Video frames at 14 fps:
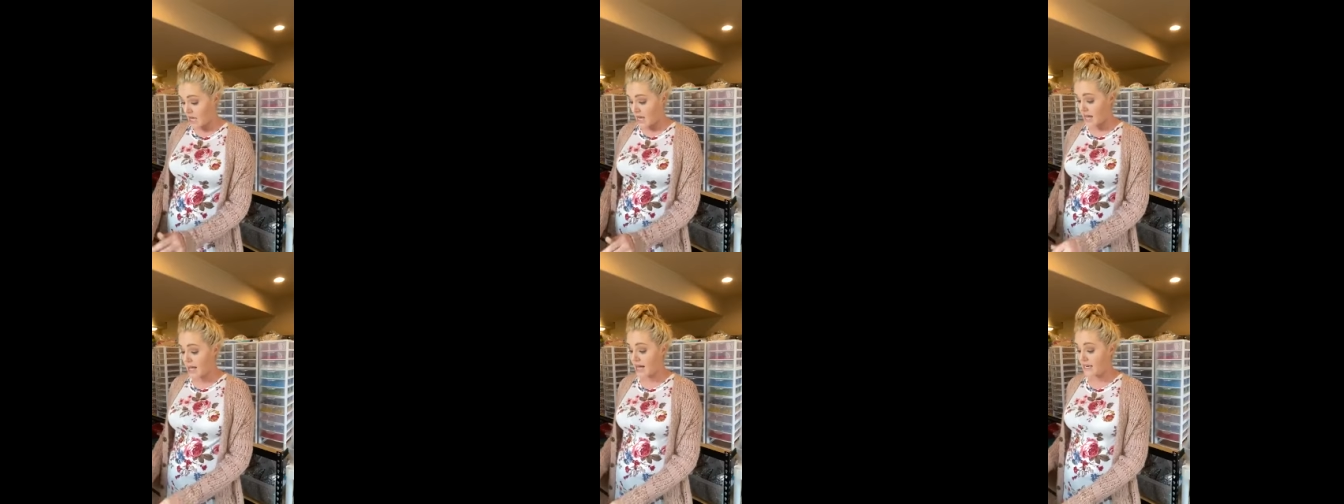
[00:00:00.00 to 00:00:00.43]

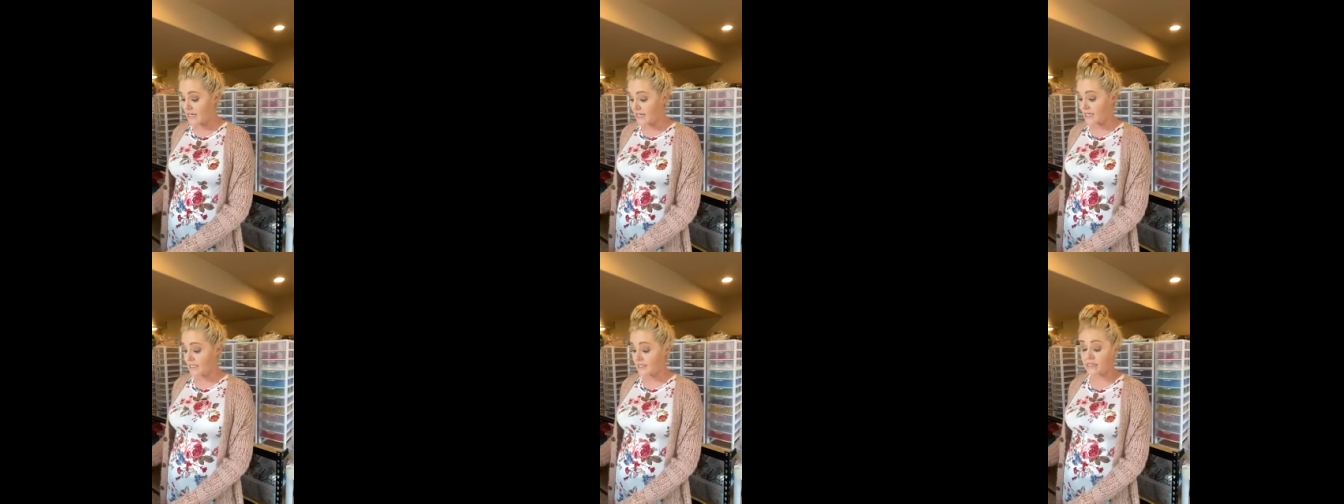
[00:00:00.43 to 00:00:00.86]
And it
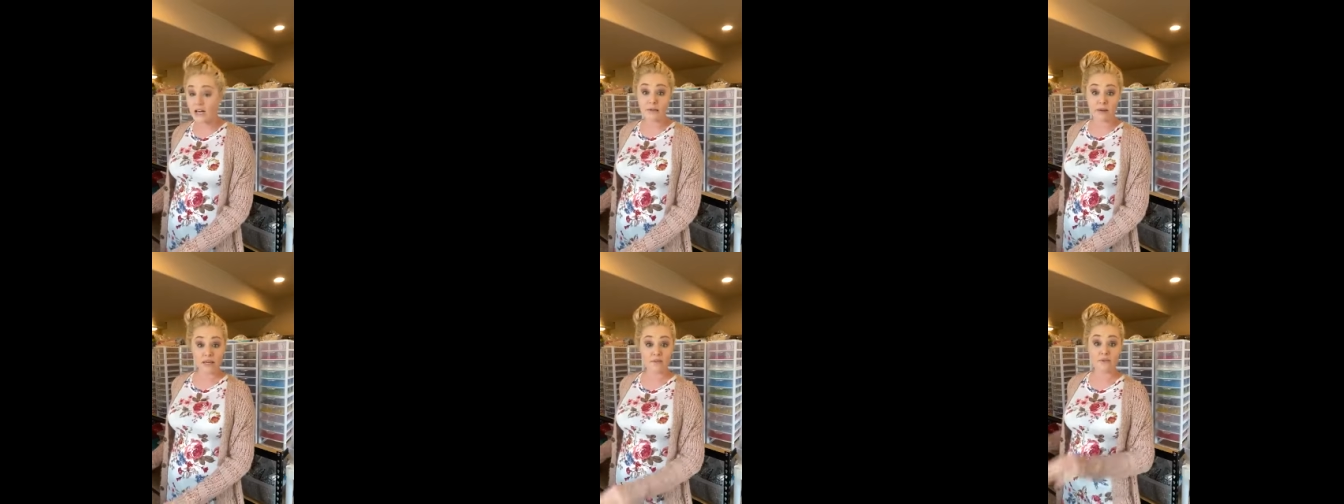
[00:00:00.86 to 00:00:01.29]
is
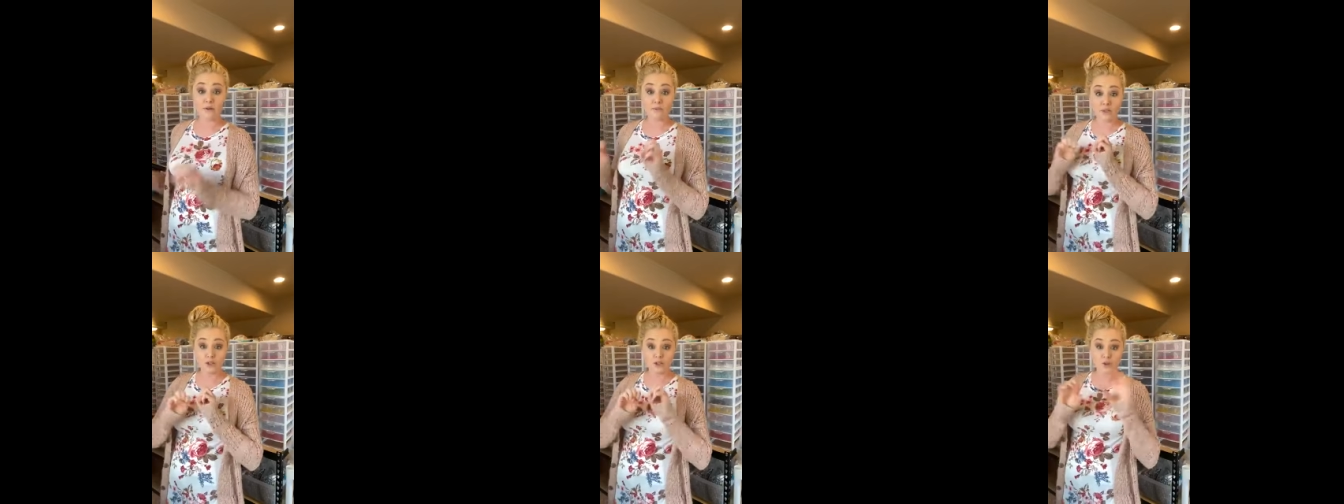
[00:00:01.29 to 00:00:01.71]
coming from
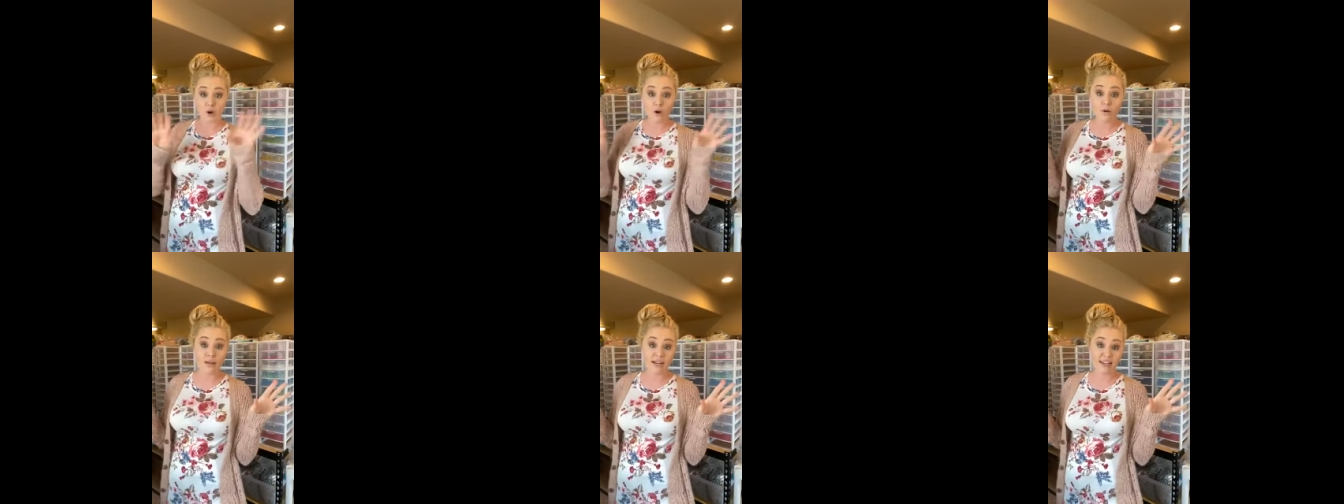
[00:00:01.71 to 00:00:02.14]

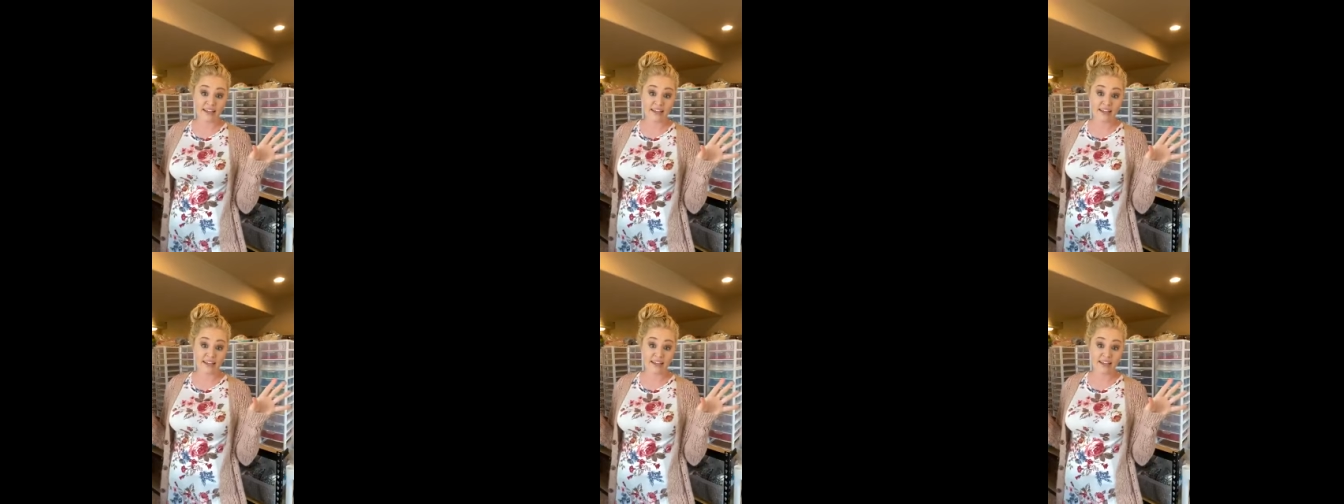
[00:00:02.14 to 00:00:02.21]
so many